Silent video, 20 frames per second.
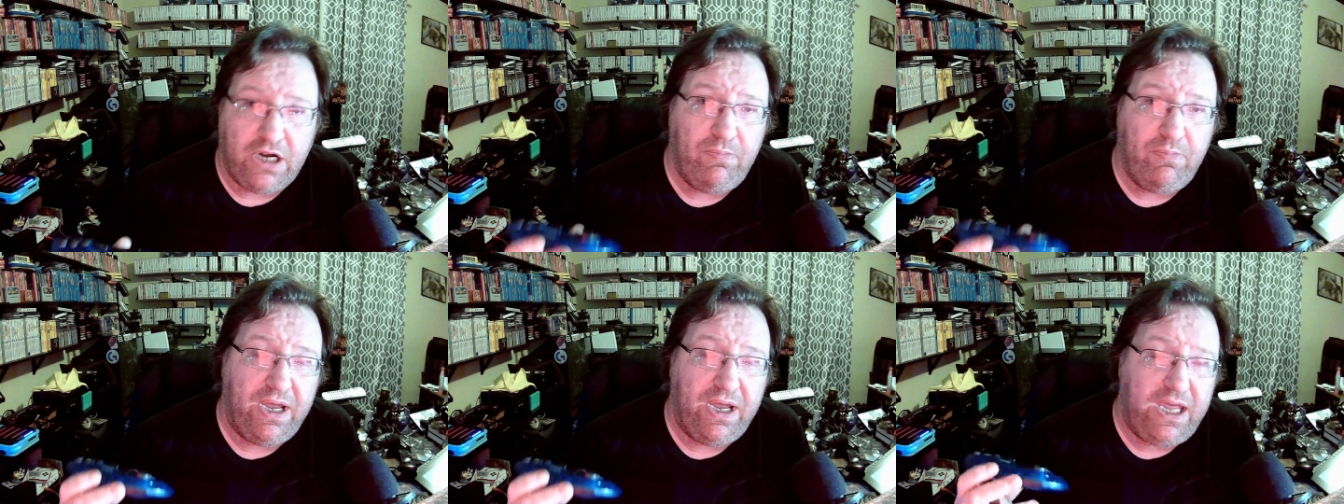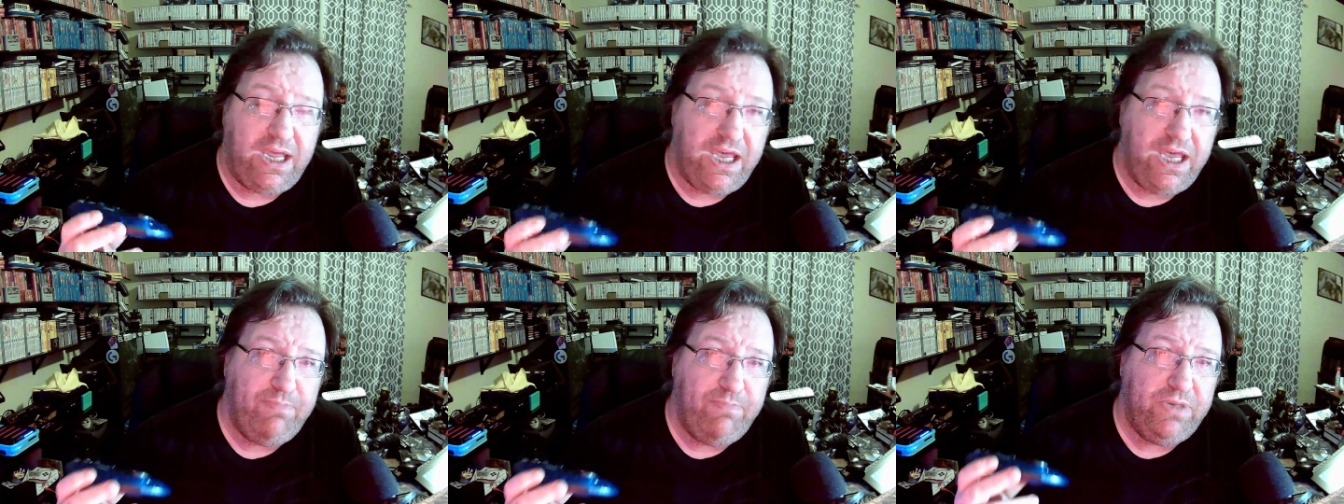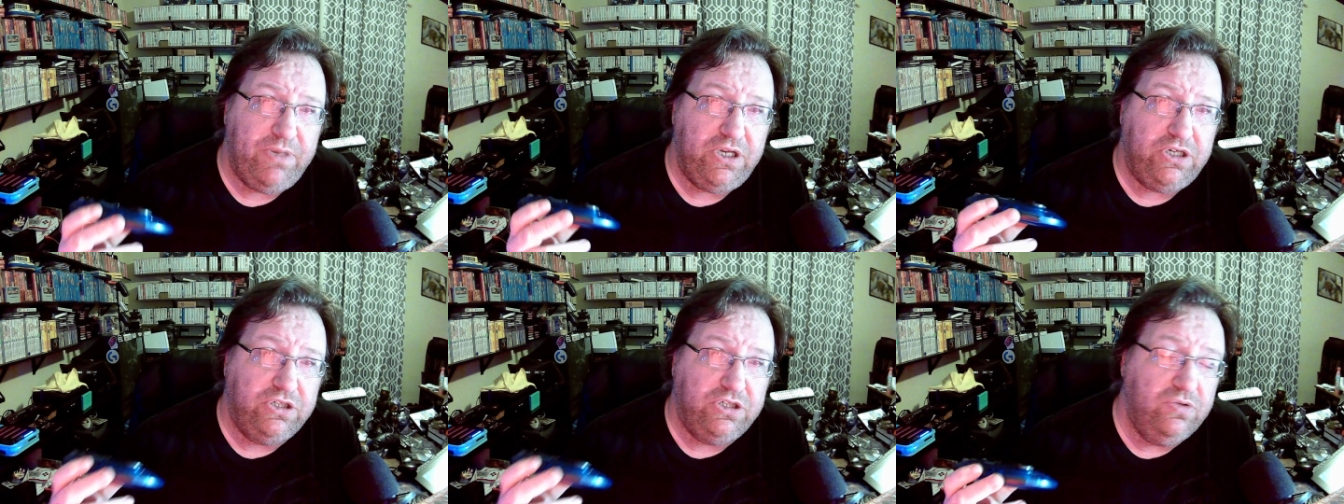my
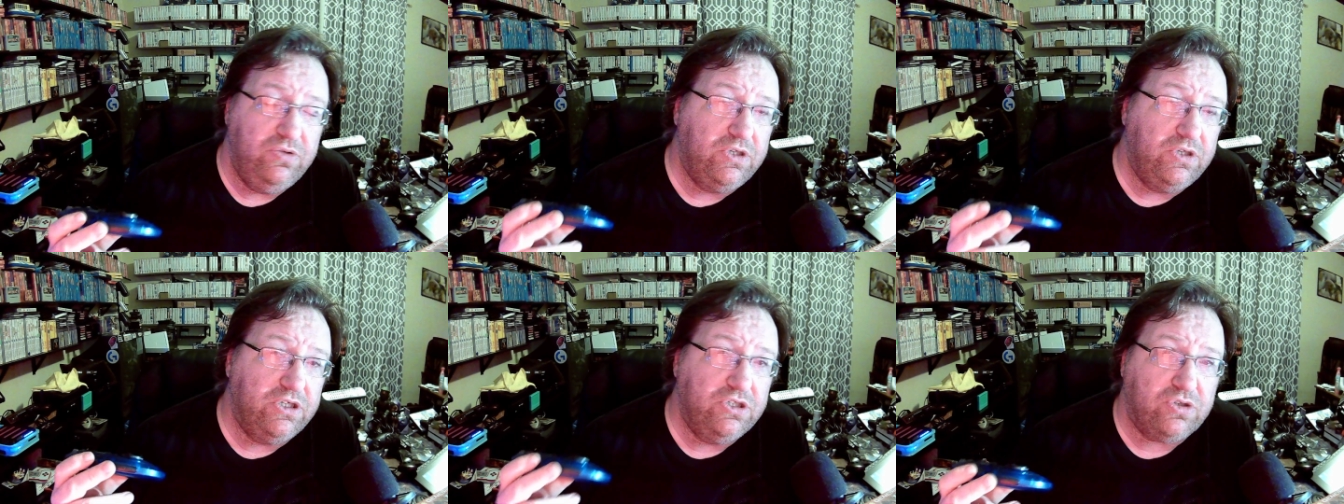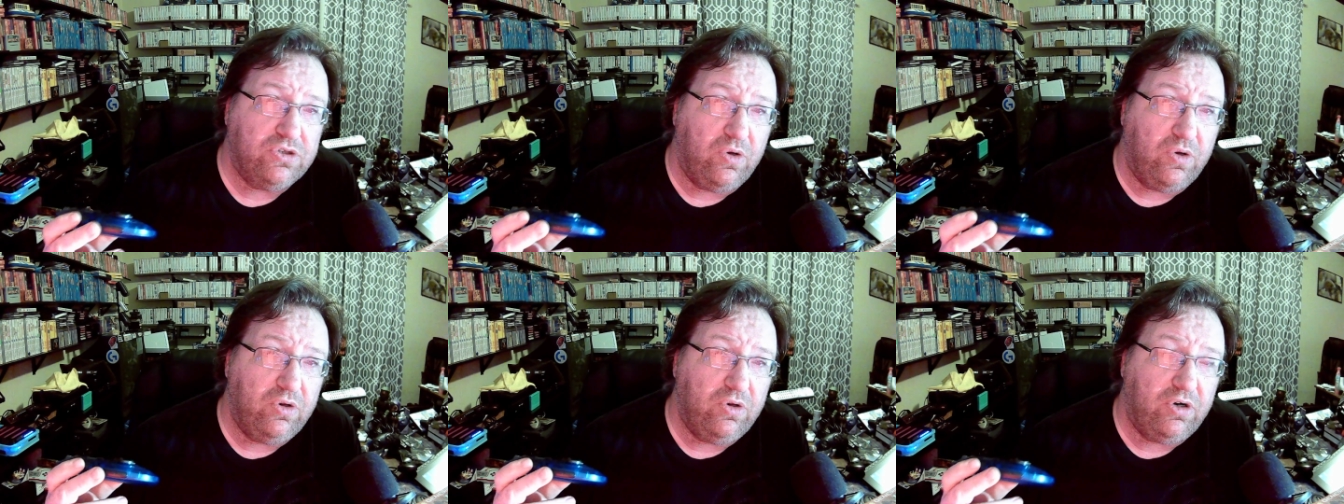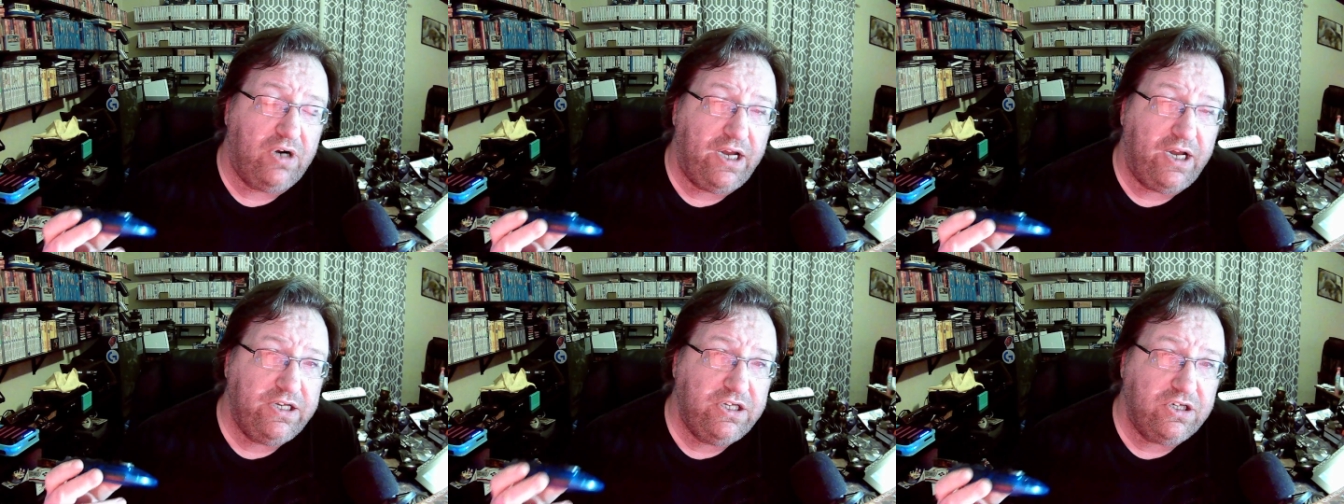8BitDo controller
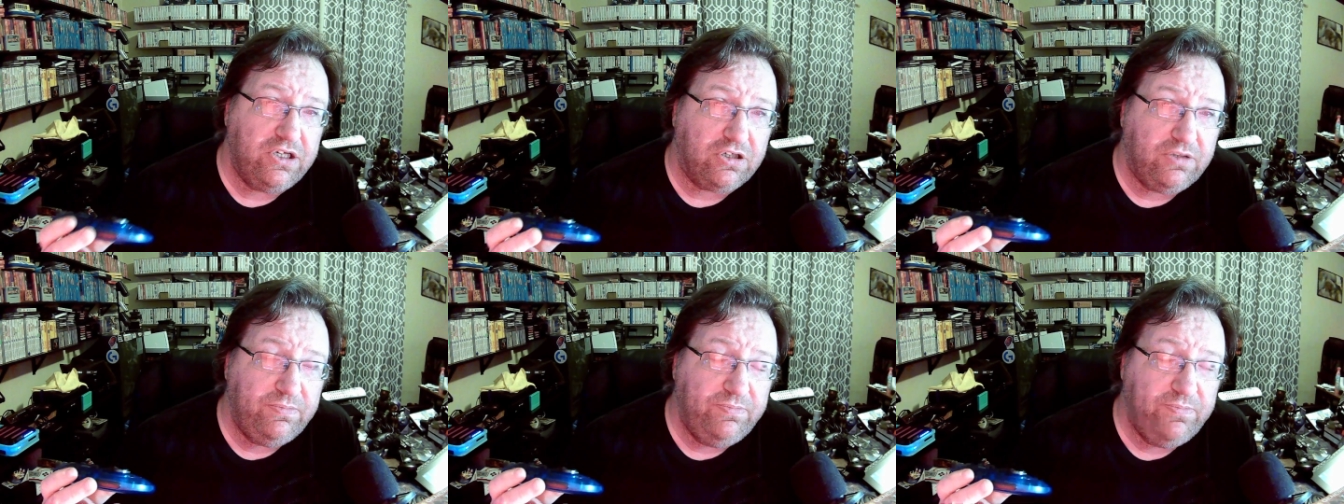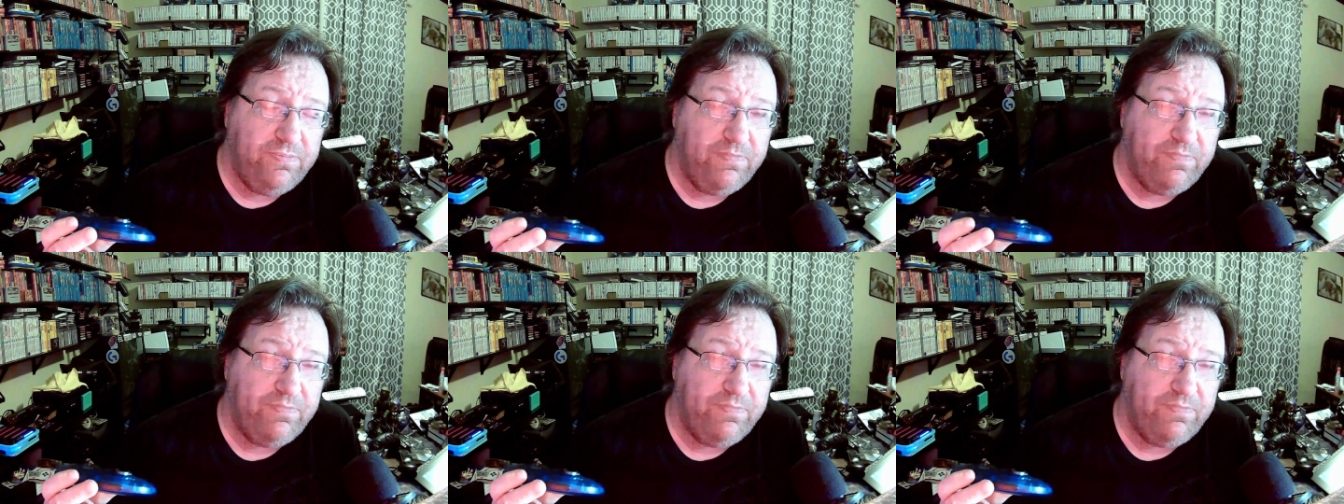on here,